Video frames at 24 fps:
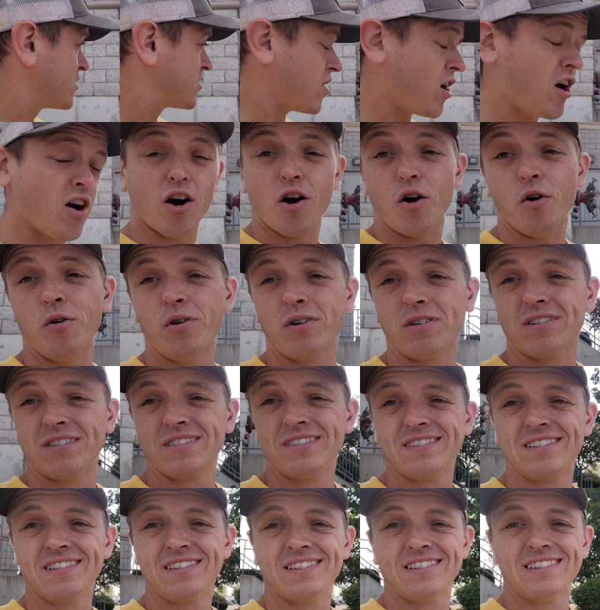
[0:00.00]
So
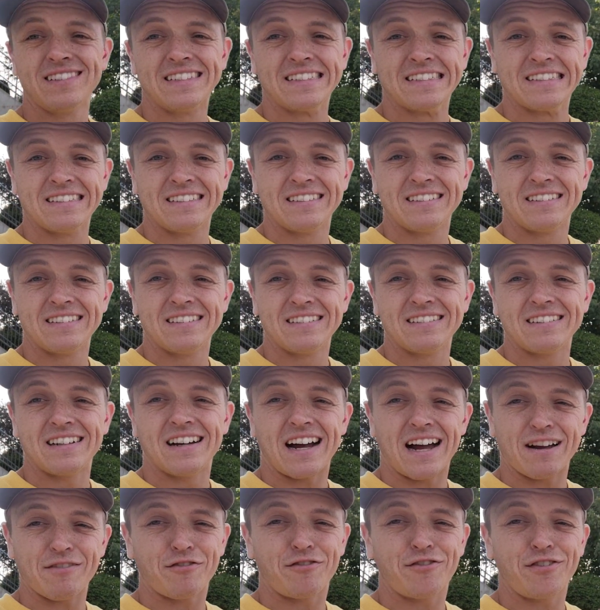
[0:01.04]

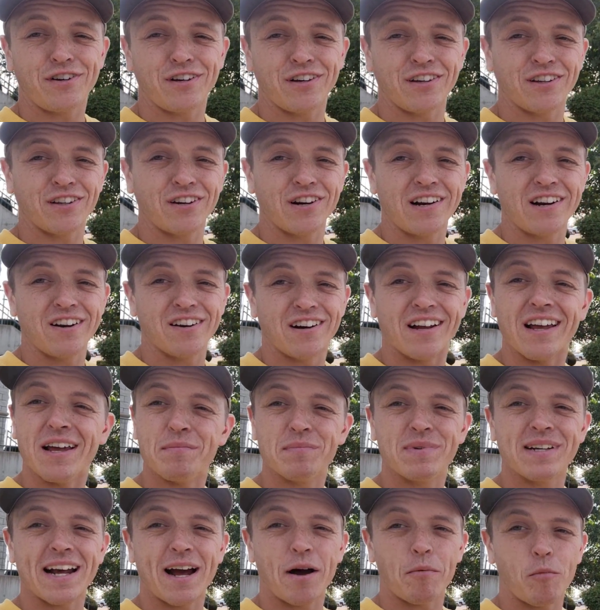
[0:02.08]
I have a feeling they're here
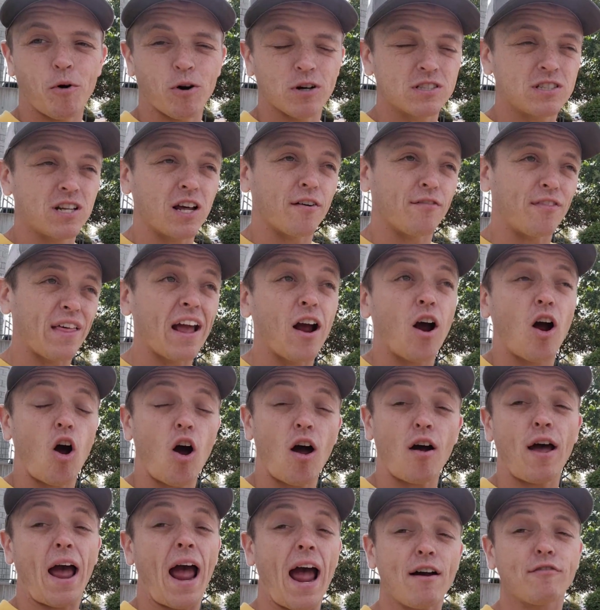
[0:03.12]
to empty out more stuff. They
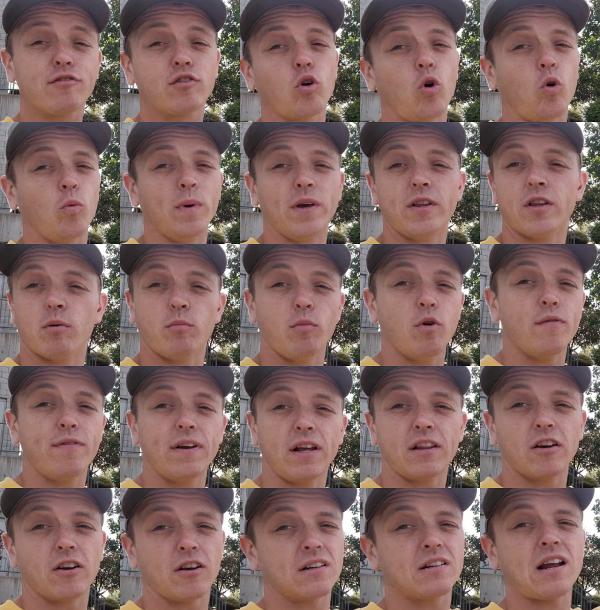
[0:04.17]
all have told me they're
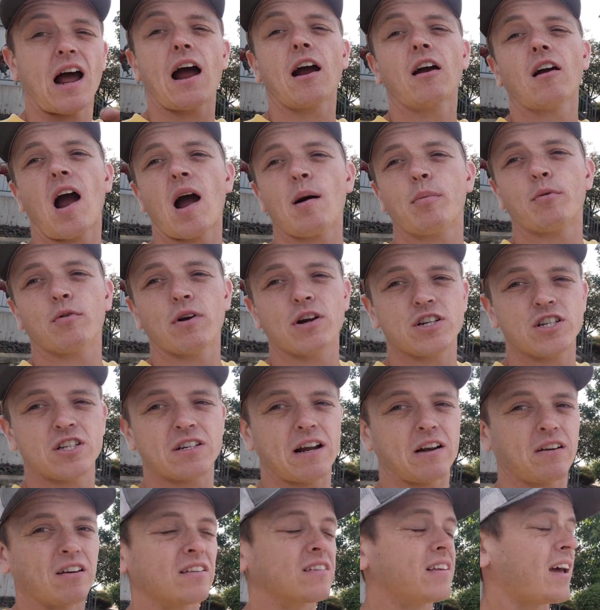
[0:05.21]
moving their entire
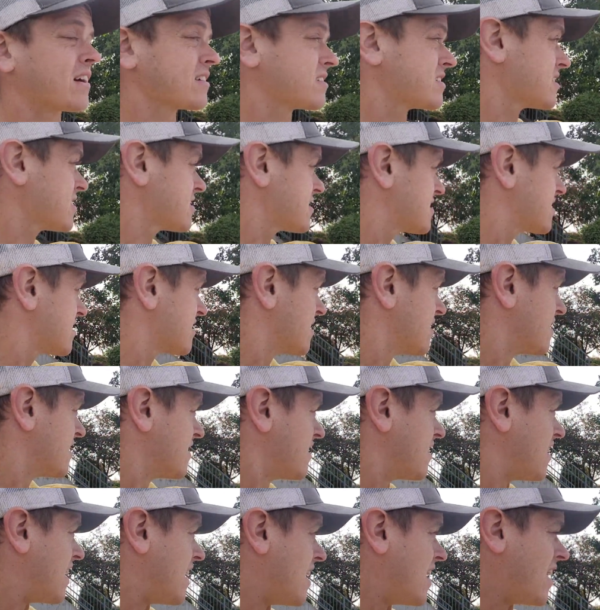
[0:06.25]
operation down to Texas
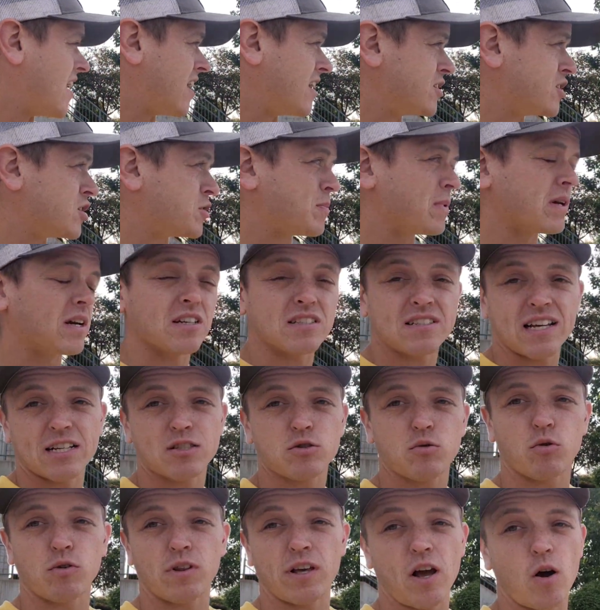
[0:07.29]
uh, just because
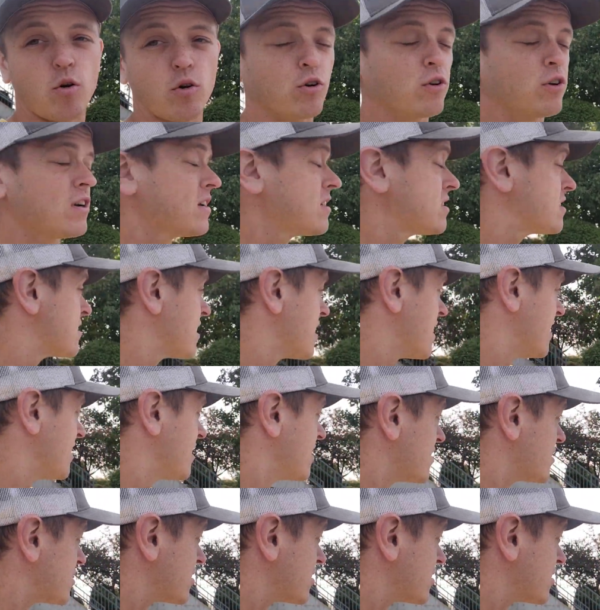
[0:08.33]
that's where the owner is.